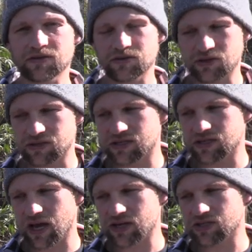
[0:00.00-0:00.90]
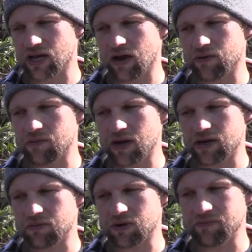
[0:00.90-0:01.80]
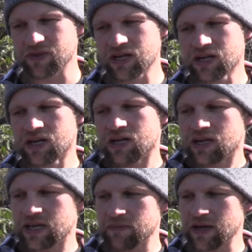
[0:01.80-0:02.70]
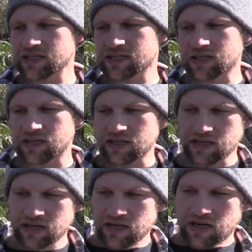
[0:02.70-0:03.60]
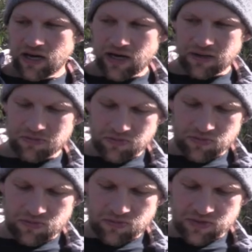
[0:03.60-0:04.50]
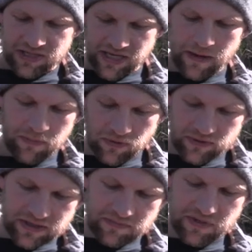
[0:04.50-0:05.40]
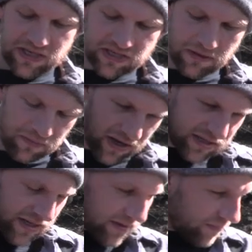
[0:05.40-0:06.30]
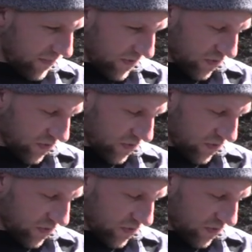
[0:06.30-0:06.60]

So you can see actually how he made it, but he basically um, samples Impeach the President